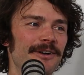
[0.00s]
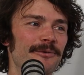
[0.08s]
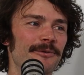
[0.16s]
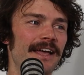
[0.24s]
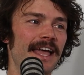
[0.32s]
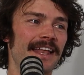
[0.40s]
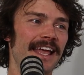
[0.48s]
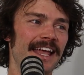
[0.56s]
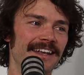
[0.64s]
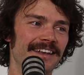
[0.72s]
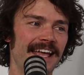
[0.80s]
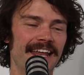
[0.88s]

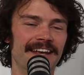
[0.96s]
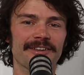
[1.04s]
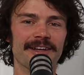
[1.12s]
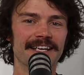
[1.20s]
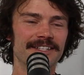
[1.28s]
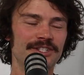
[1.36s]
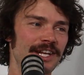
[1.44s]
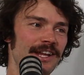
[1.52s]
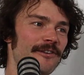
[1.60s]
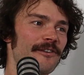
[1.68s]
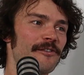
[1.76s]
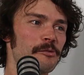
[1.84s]
and like
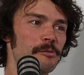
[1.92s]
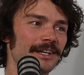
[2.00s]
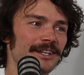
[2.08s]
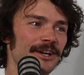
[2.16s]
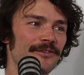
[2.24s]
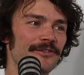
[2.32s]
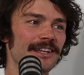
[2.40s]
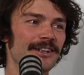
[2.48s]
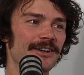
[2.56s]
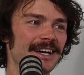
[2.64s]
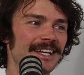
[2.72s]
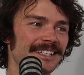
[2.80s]
cheer everybody over the
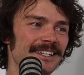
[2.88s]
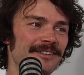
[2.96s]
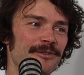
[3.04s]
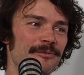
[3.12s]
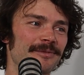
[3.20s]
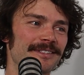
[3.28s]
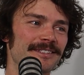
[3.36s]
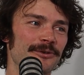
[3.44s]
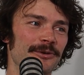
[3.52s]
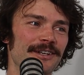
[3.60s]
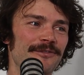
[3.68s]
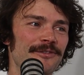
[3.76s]
line and do
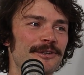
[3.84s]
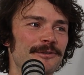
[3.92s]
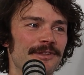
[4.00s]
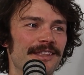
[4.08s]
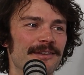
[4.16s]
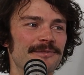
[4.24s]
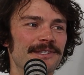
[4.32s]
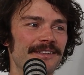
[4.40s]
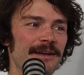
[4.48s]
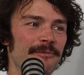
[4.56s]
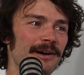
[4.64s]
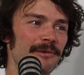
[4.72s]
interviews with them. So that
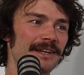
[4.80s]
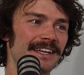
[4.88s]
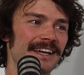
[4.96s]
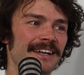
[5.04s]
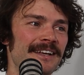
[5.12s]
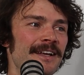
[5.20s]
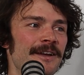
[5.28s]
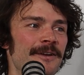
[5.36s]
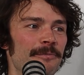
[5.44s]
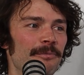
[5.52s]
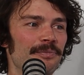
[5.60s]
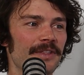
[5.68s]
might be
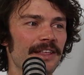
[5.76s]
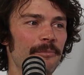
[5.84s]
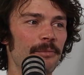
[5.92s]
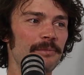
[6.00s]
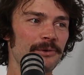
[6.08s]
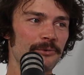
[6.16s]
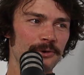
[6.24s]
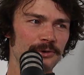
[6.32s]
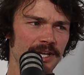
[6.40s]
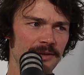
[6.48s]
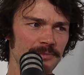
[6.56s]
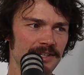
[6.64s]
world
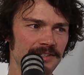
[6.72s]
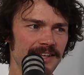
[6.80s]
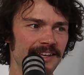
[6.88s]
champs this year.